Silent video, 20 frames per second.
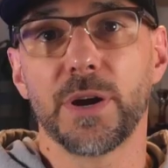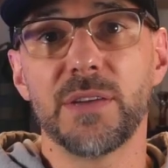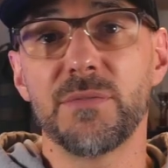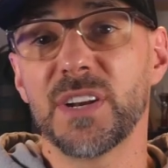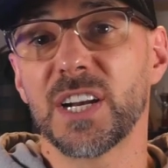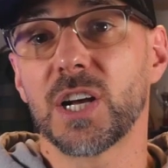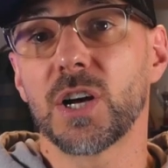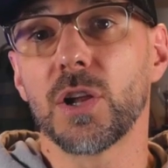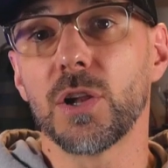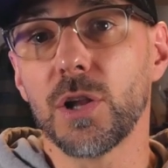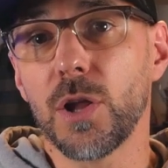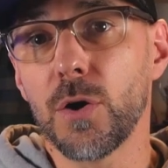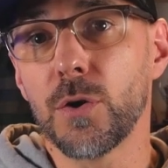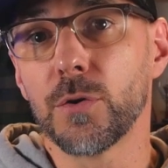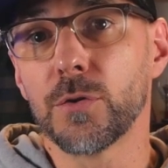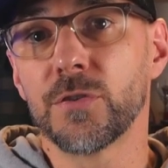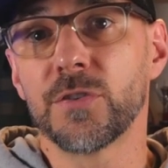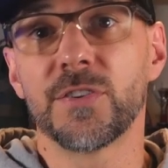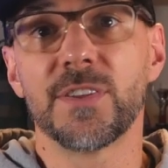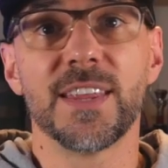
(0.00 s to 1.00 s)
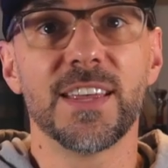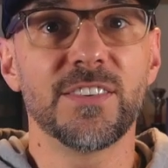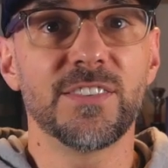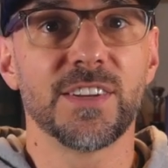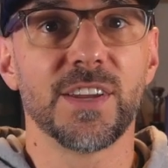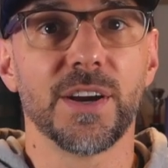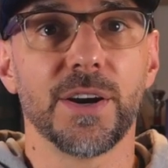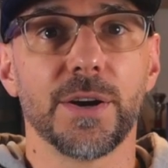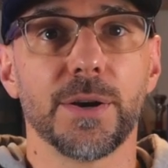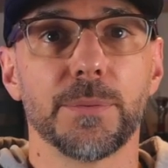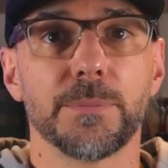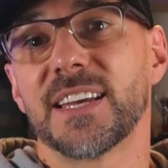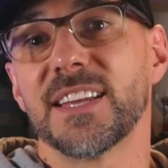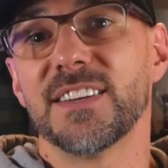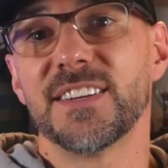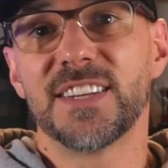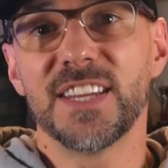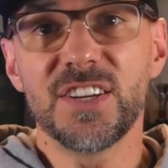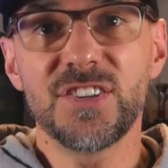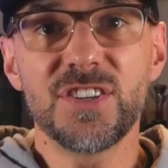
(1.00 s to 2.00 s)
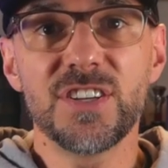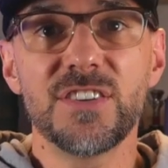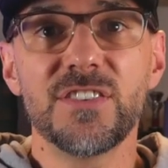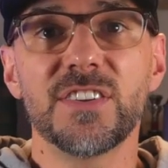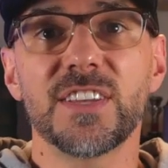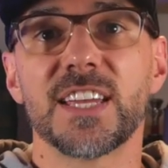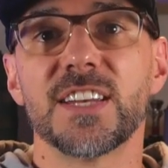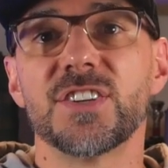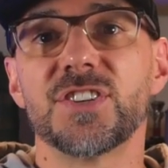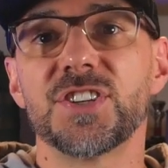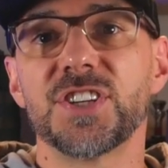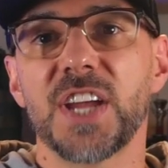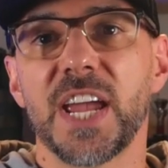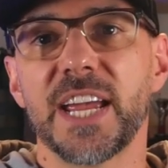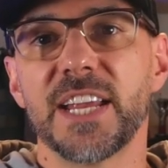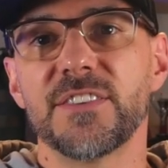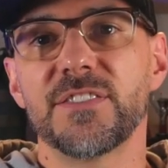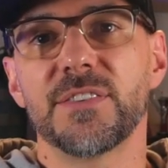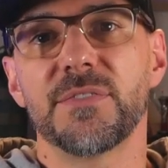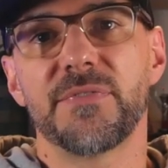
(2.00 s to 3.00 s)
even closed this year. Conditions can change